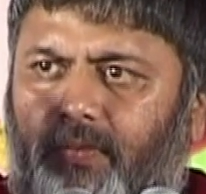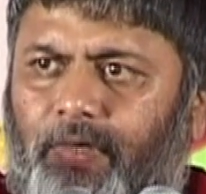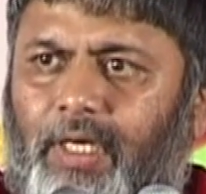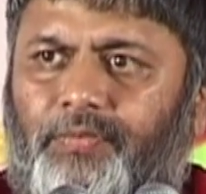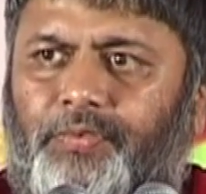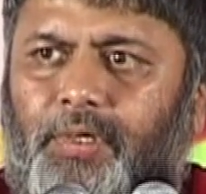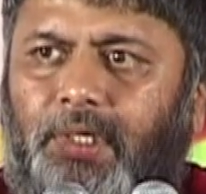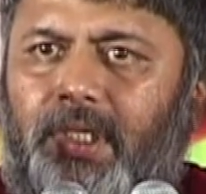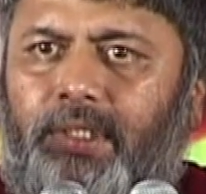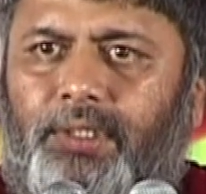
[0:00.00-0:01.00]
very
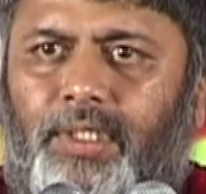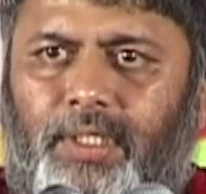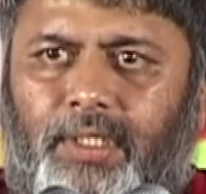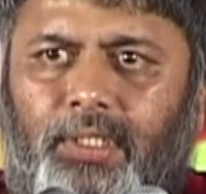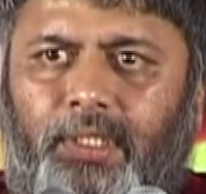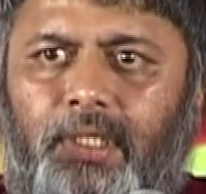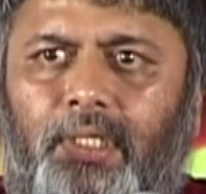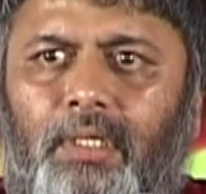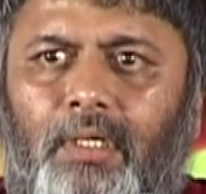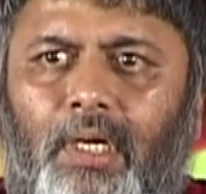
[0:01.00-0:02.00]
vigorously,
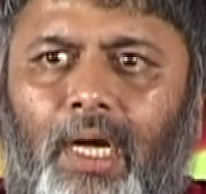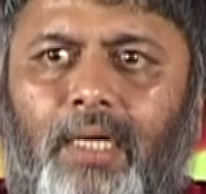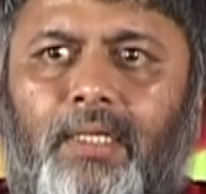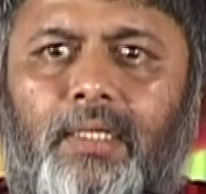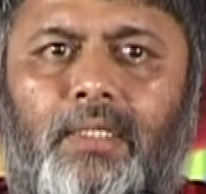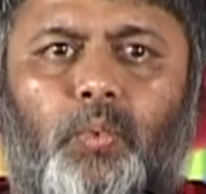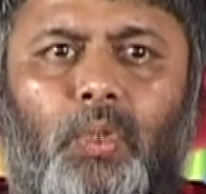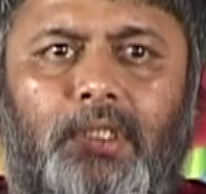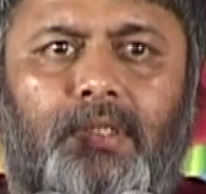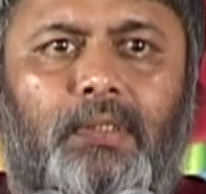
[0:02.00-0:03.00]
and it
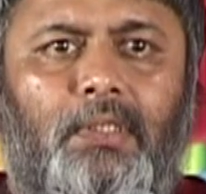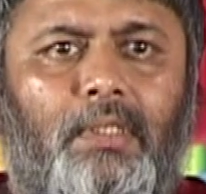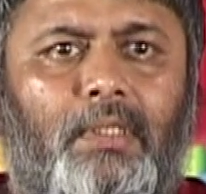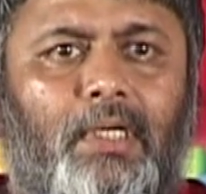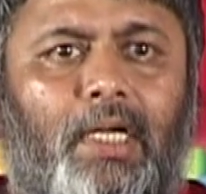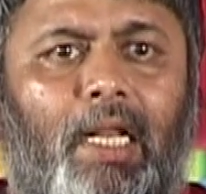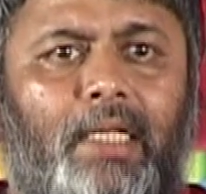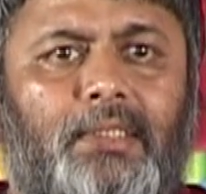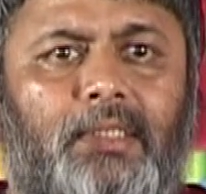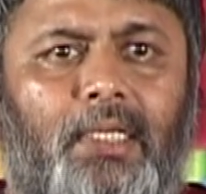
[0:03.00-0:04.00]
was
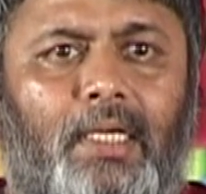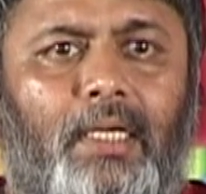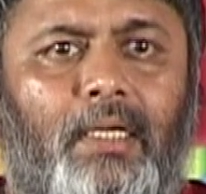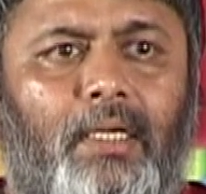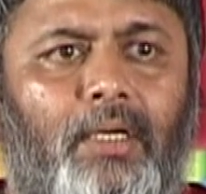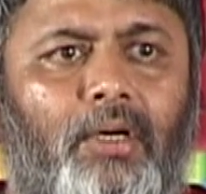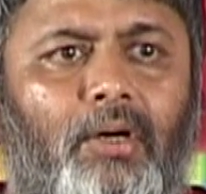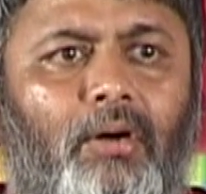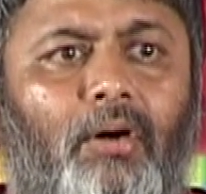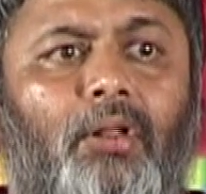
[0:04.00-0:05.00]
cleansing
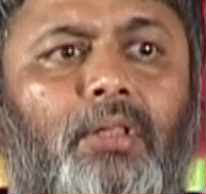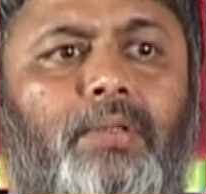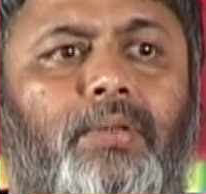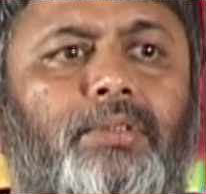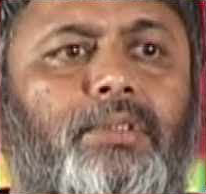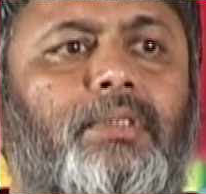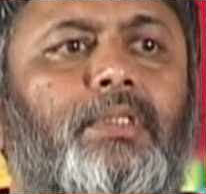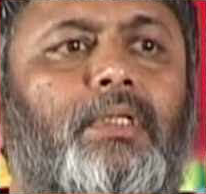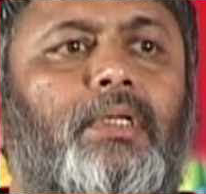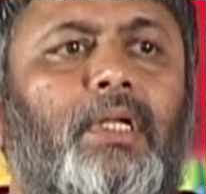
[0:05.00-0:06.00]
all those
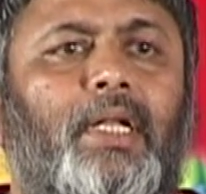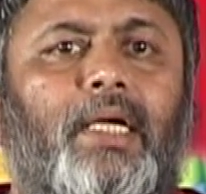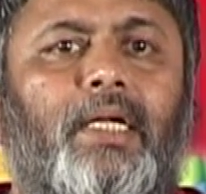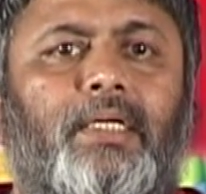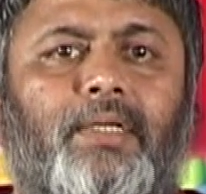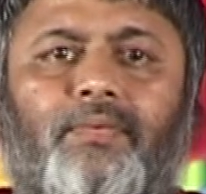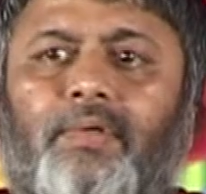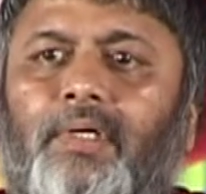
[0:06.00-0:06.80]
negative